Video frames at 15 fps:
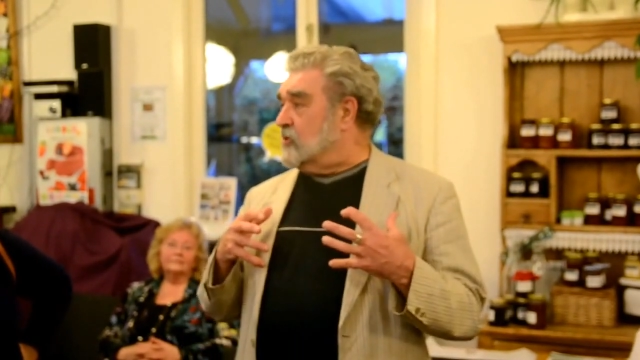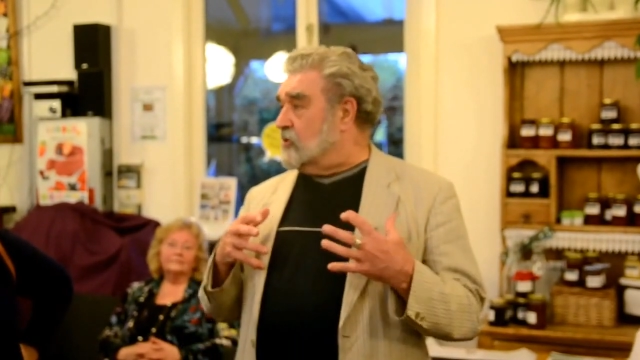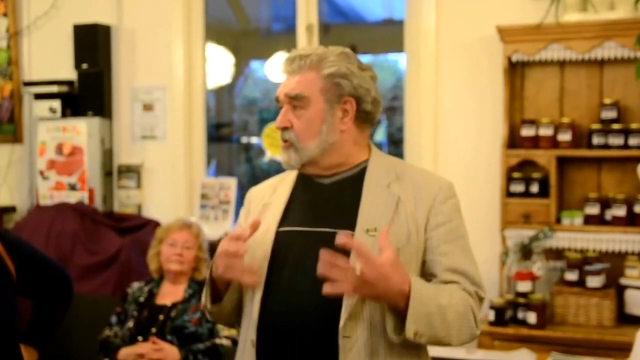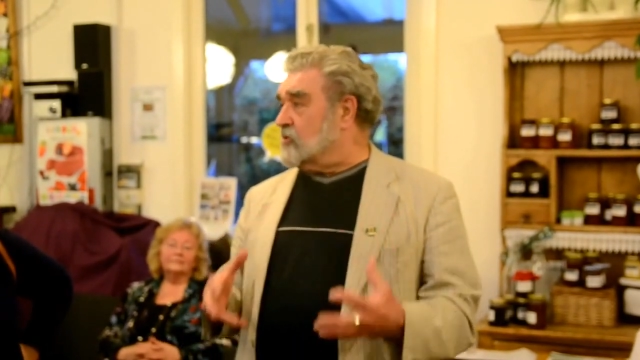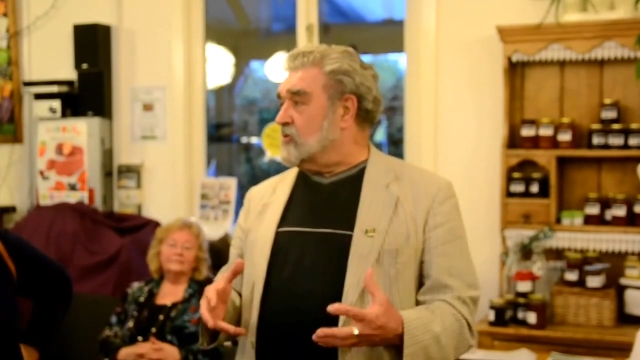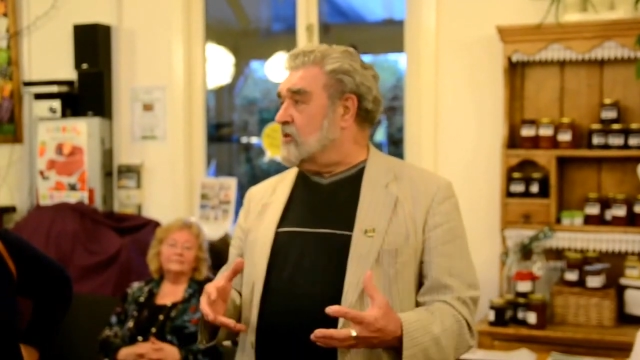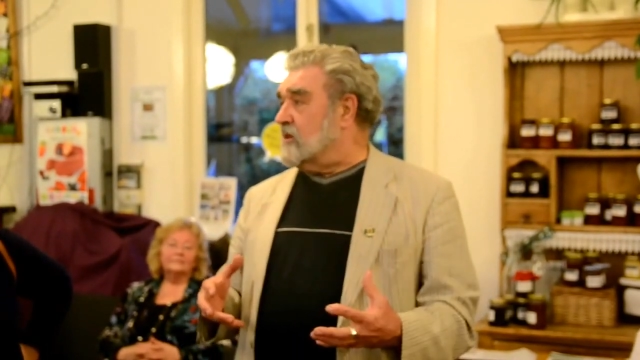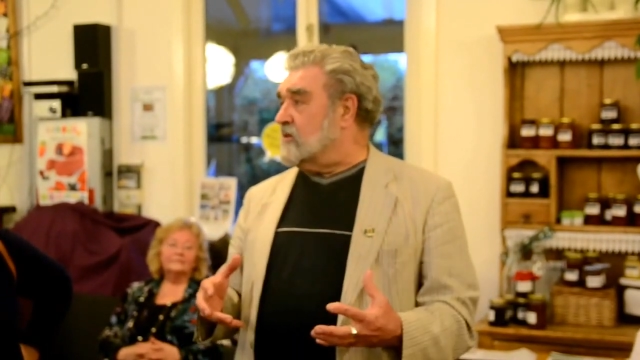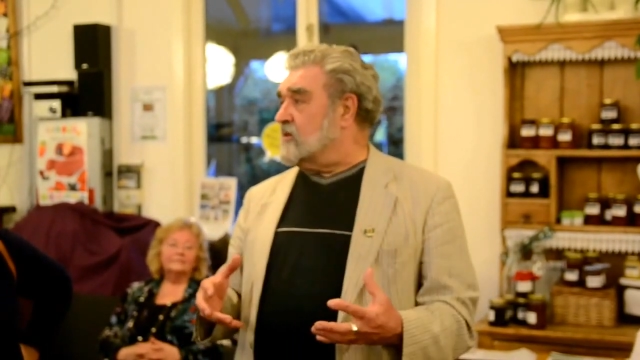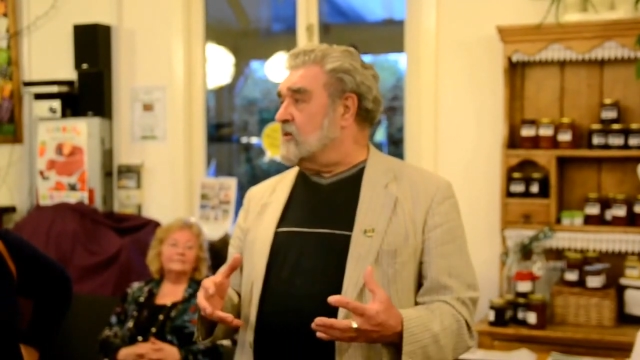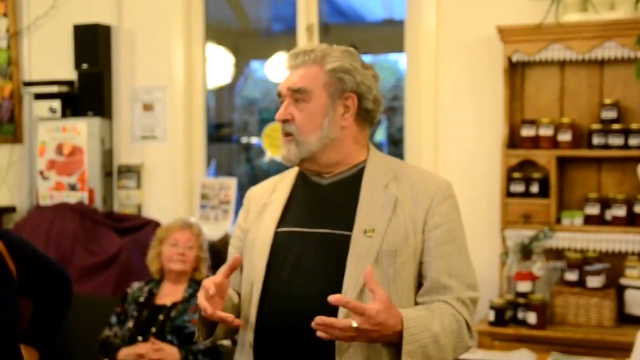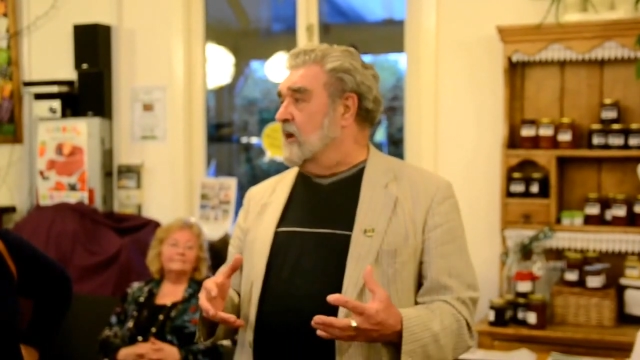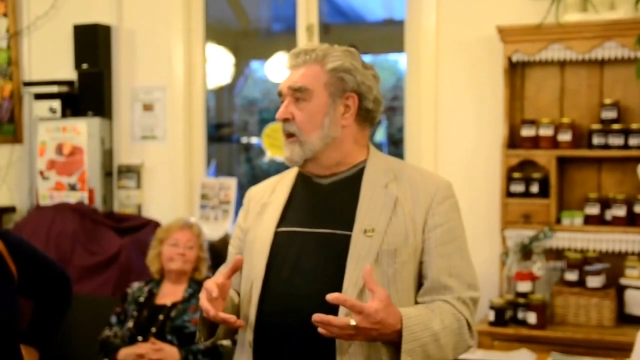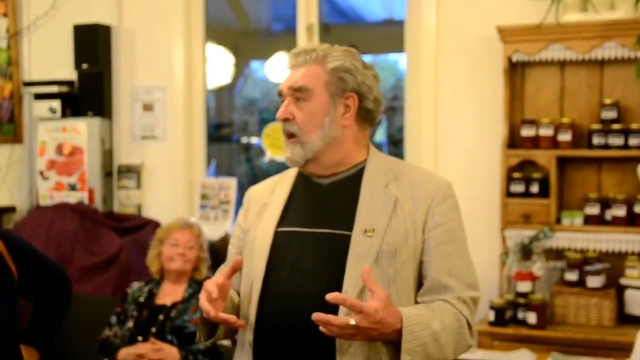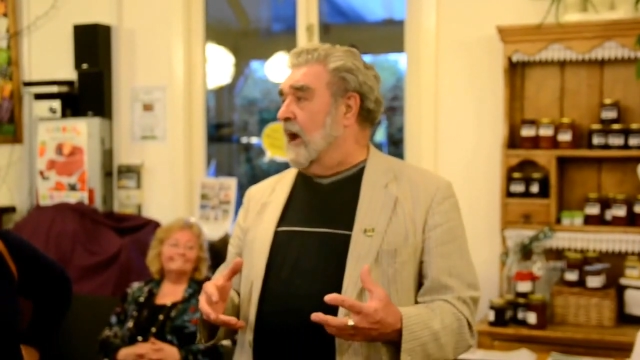
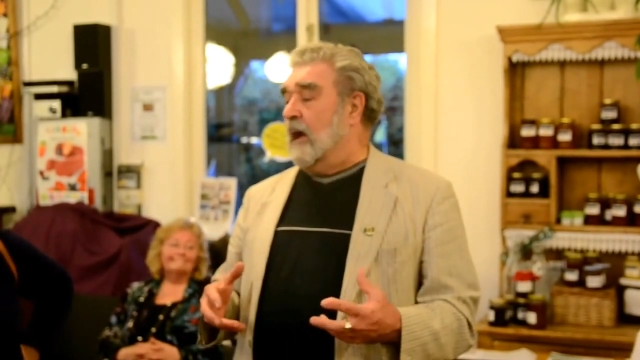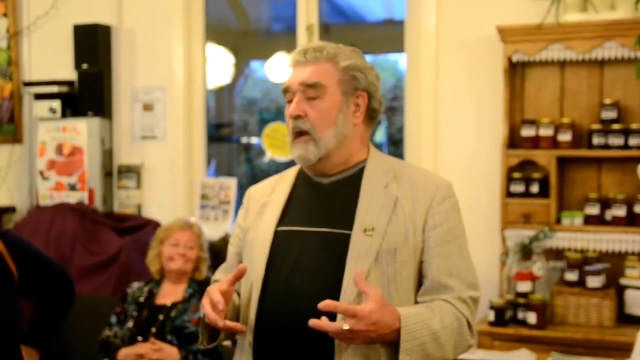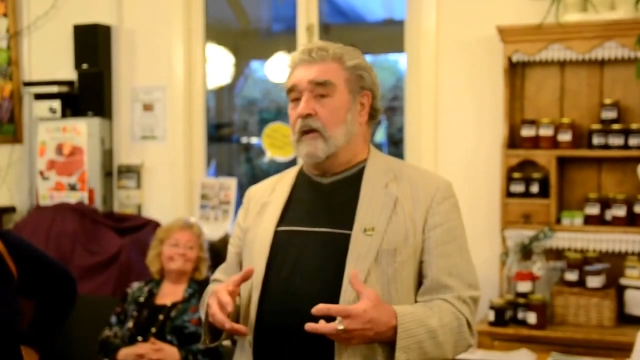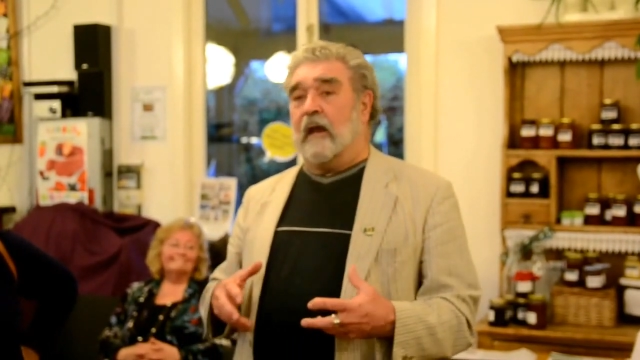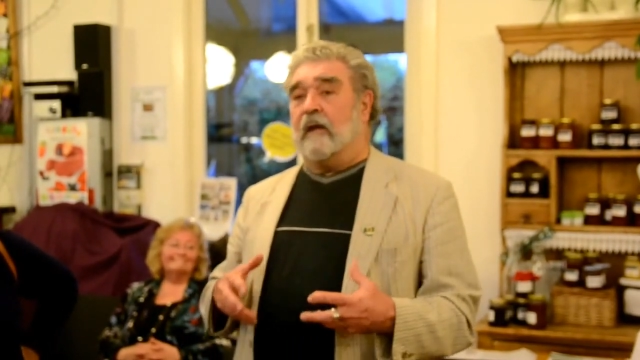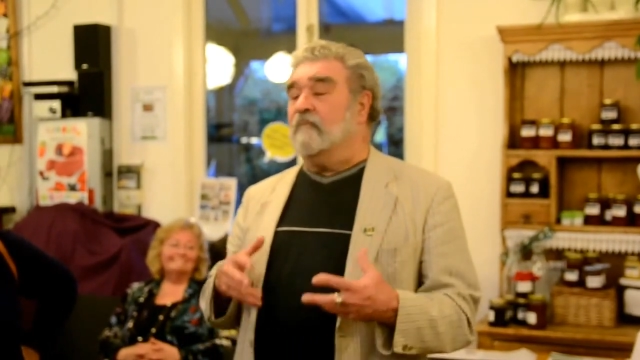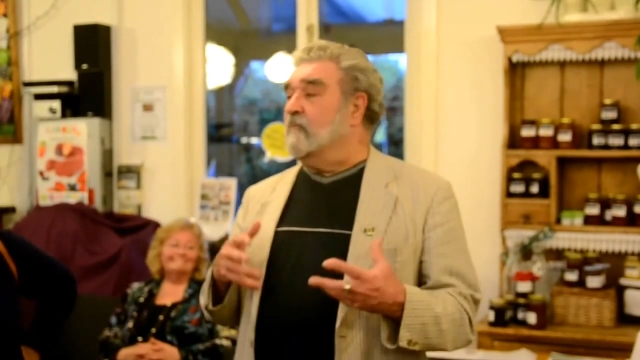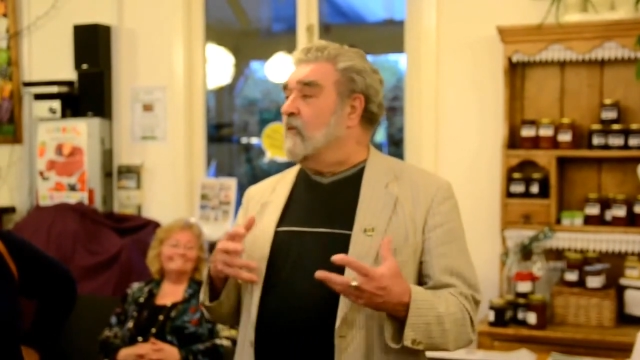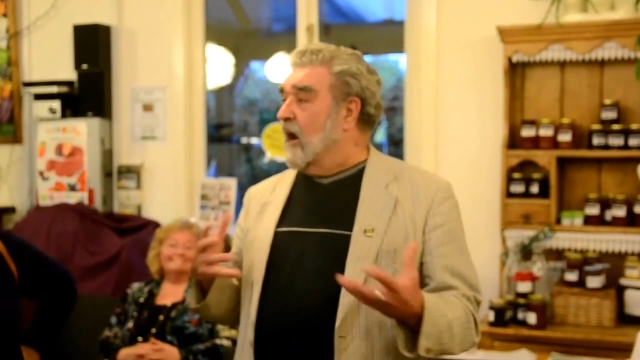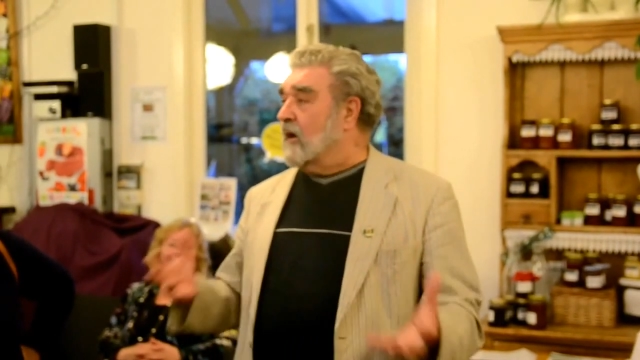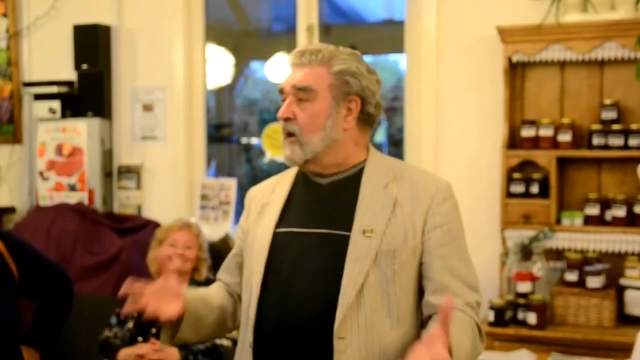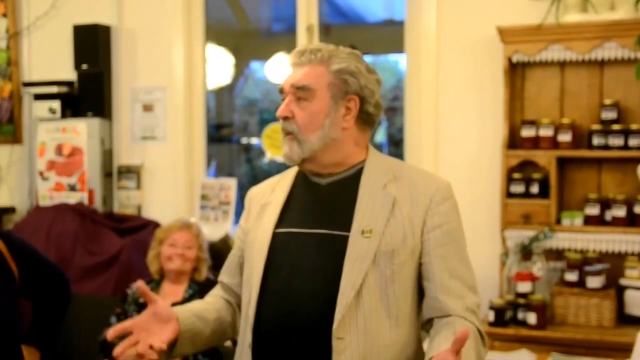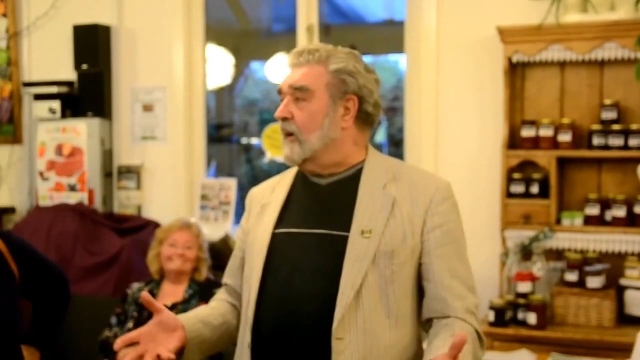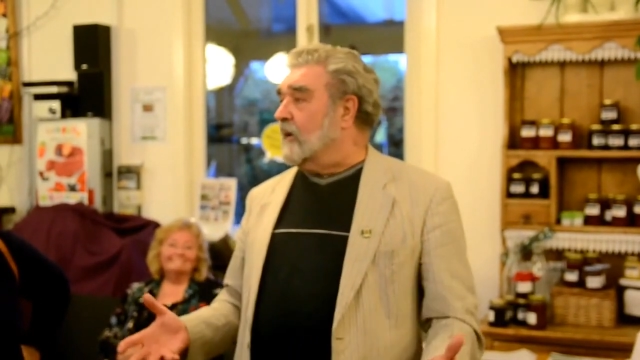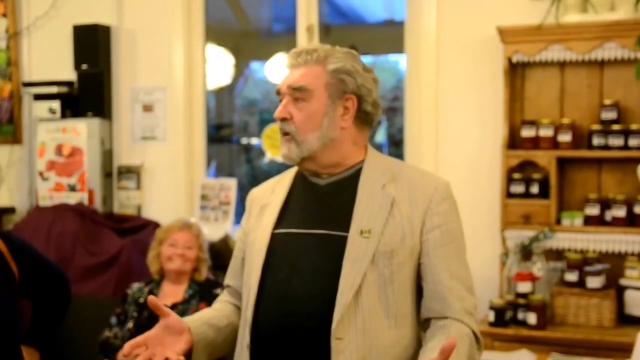justice and
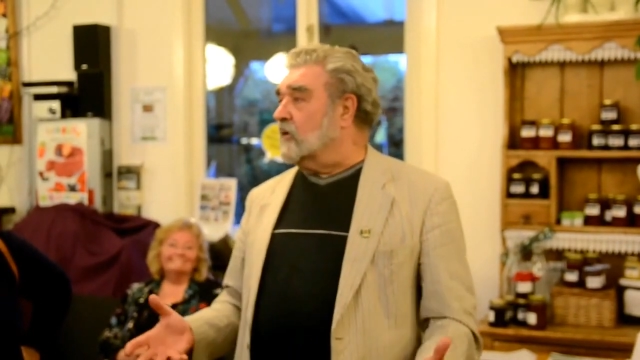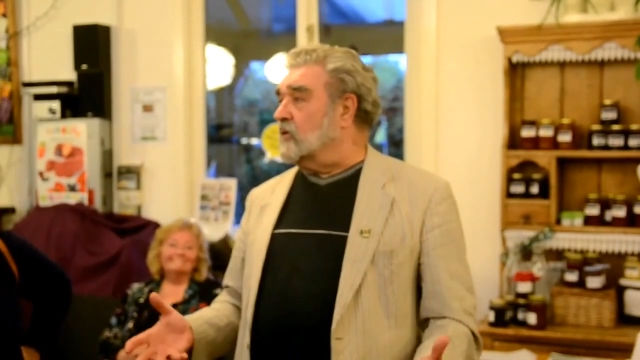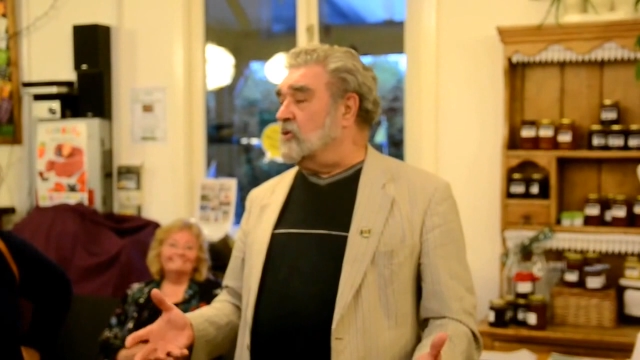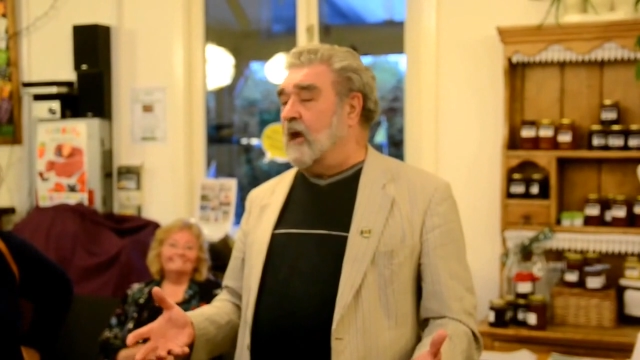environmental